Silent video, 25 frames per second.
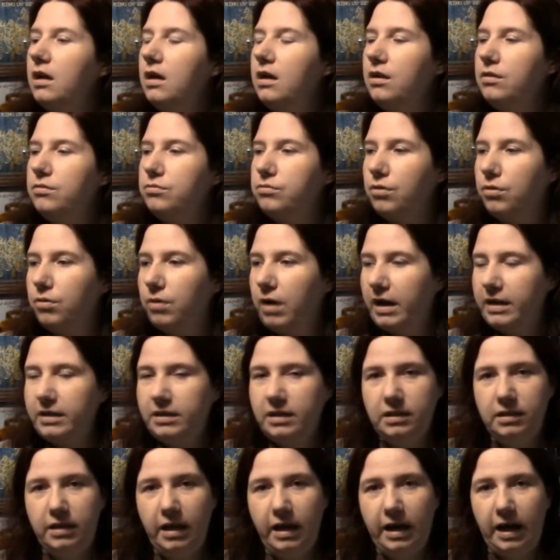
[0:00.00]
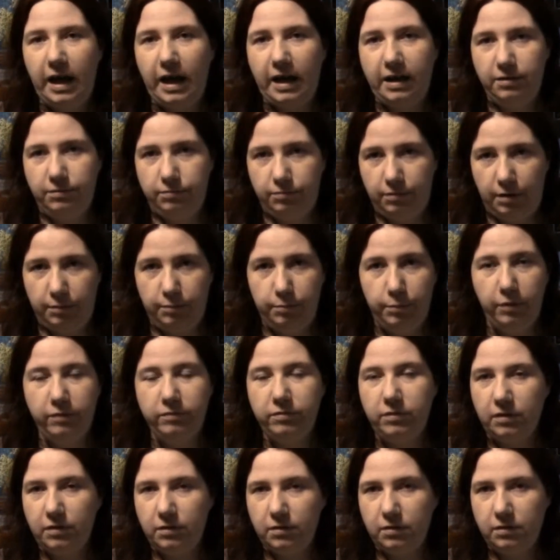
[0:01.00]
So I did that. I, I
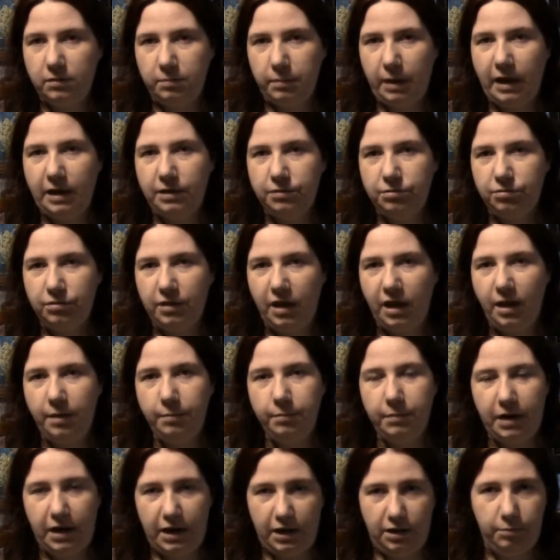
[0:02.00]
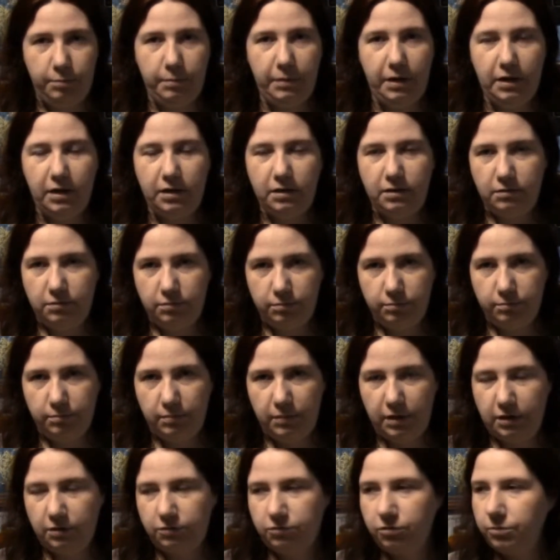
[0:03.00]
removed the man's name out of my,
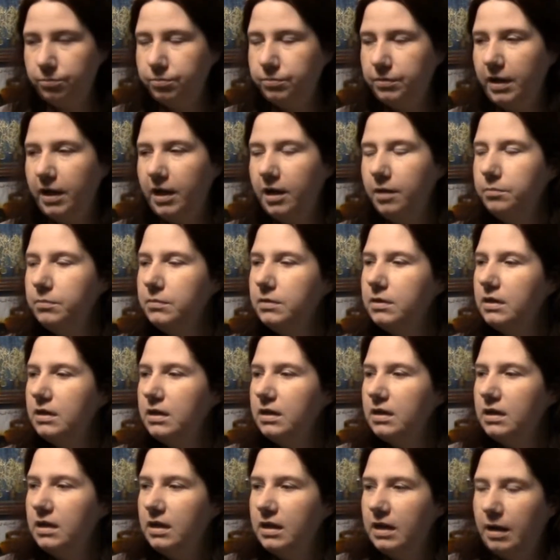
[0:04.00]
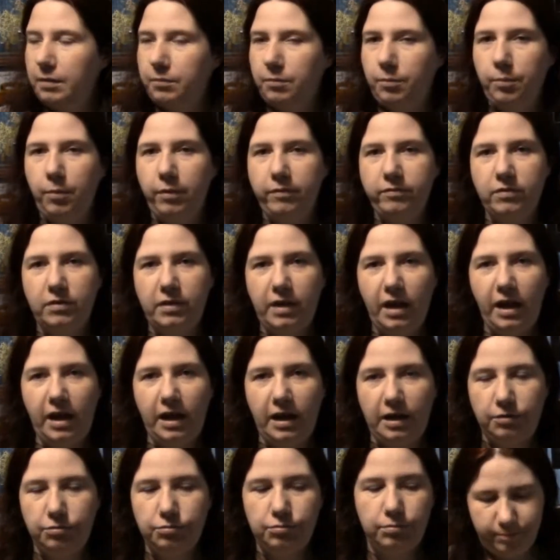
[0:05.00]
my group name and removed the
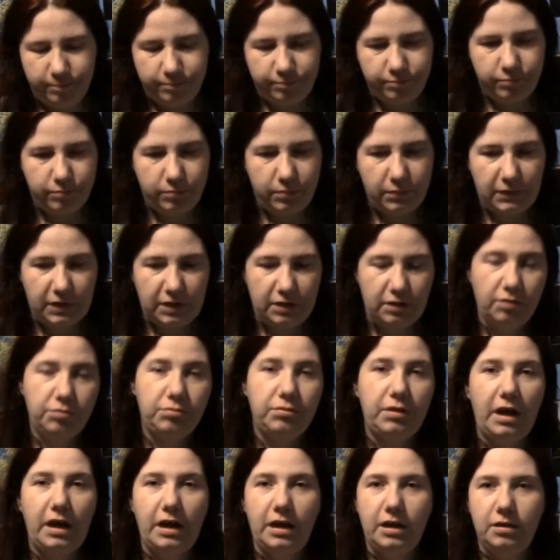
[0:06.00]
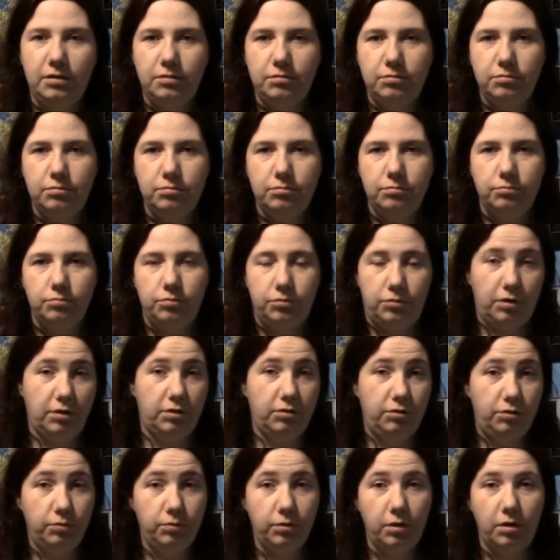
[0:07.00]
tags. And this guy started
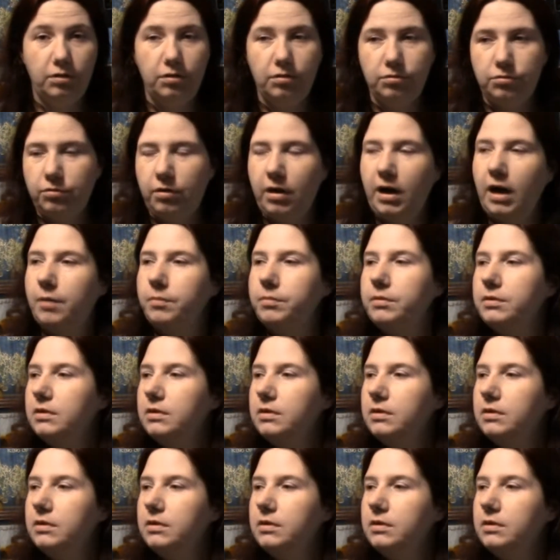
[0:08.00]
doing all this crap.